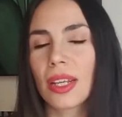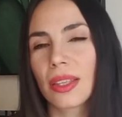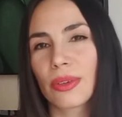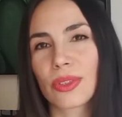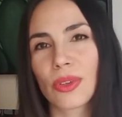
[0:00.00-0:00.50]
and
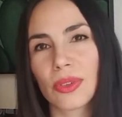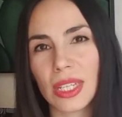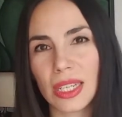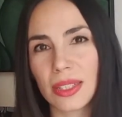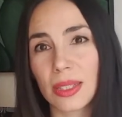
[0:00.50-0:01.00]
there's no
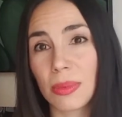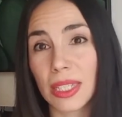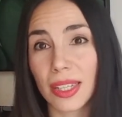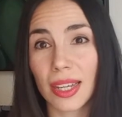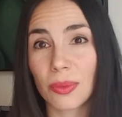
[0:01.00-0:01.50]
need to be
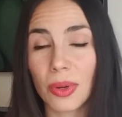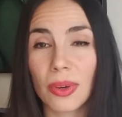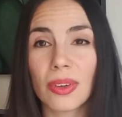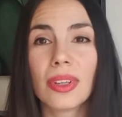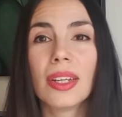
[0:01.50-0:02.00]
well,